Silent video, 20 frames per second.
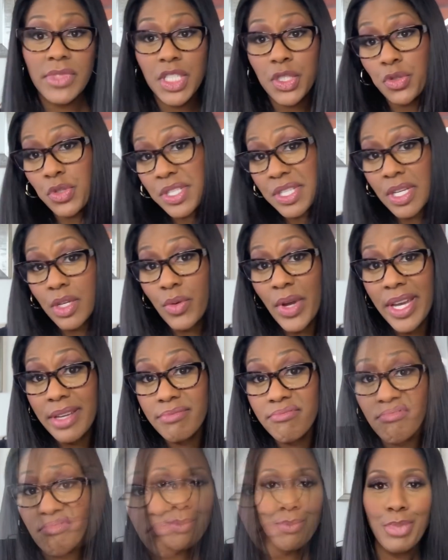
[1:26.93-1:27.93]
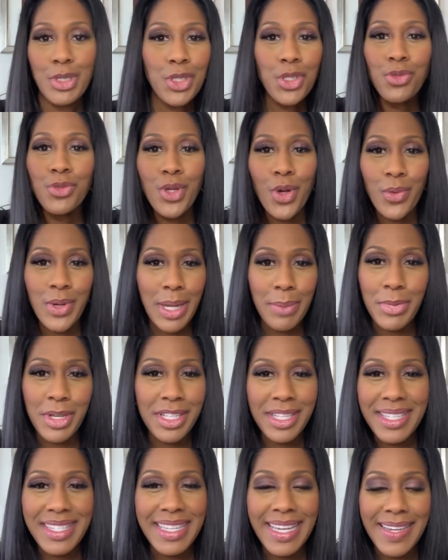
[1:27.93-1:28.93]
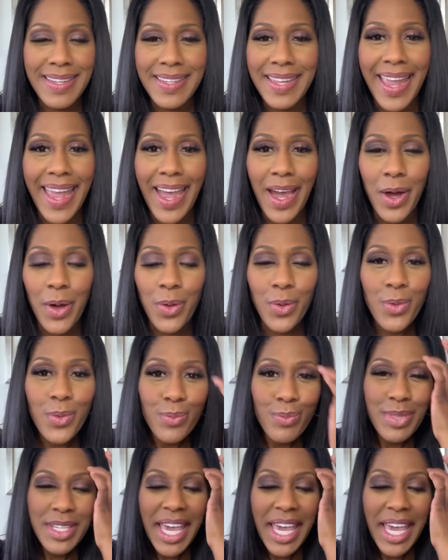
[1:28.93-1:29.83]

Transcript: interesting, right? But you know what I'm going to say now.